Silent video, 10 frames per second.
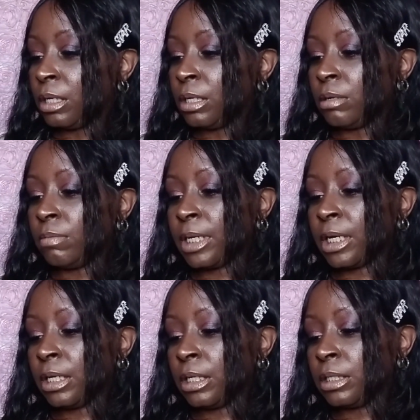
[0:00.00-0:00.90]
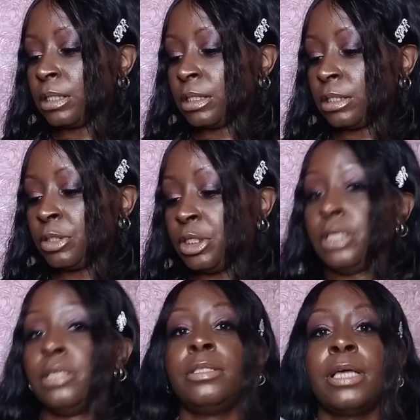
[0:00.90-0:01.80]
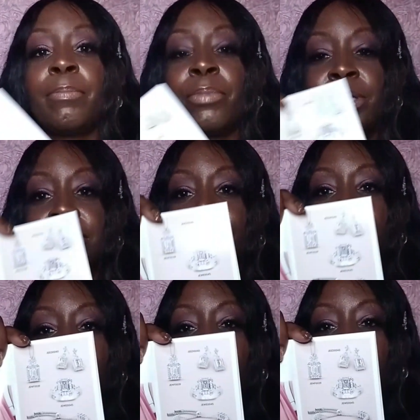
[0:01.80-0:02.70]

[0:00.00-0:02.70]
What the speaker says: Oh my god, you see that bracelet? That